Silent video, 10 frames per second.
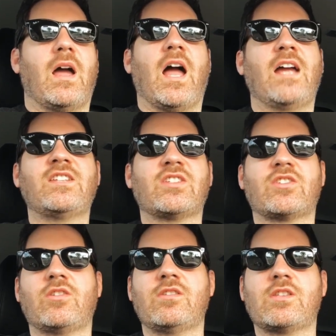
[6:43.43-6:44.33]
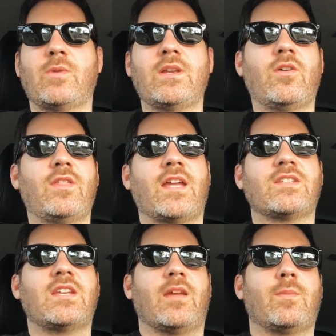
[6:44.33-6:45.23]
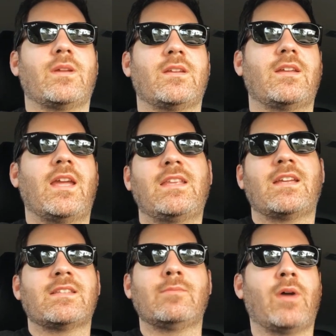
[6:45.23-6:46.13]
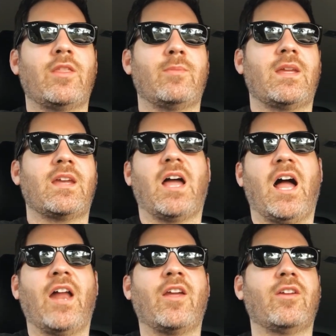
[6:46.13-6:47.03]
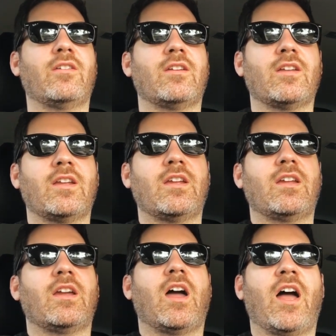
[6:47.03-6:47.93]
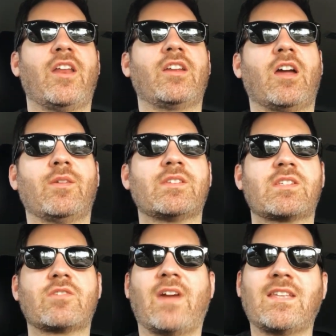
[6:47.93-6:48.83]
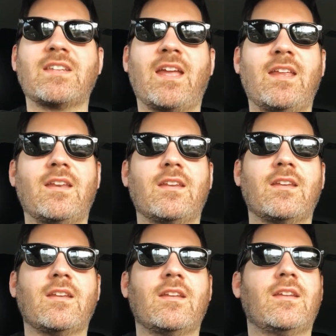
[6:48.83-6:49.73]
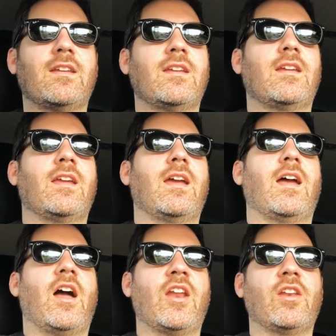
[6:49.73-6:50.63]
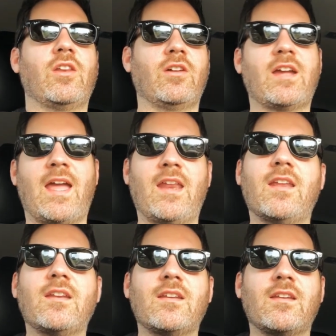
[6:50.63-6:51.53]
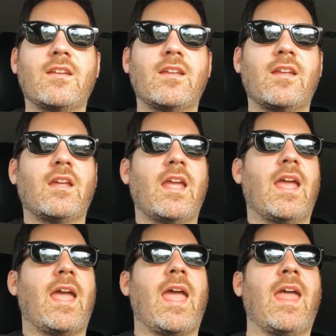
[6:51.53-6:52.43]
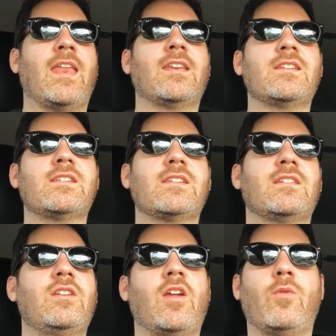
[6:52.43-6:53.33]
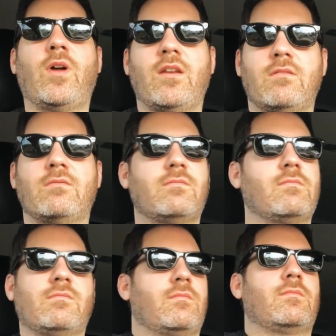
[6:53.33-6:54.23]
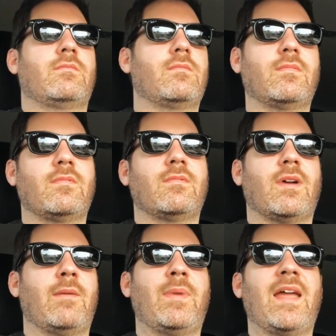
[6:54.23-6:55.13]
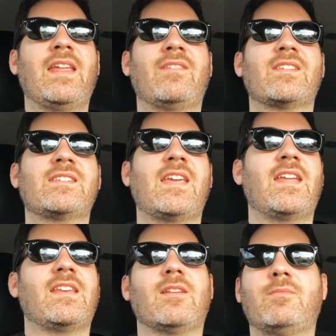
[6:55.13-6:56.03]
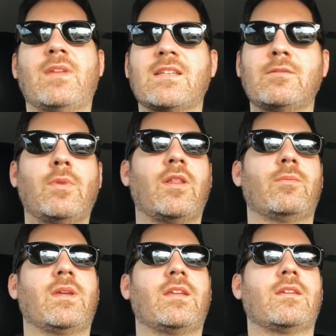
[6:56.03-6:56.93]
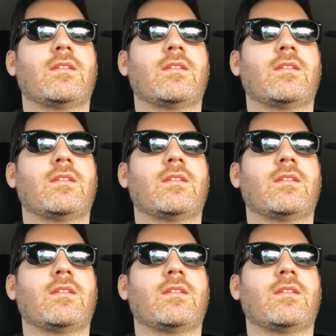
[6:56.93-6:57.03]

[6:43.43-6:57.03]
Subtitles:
I just choose to ignore that chip. It doesn't bother me. I don't go and scratch at it. I don't look at it. And you know what? I barely ever see it and it doesn't bother me.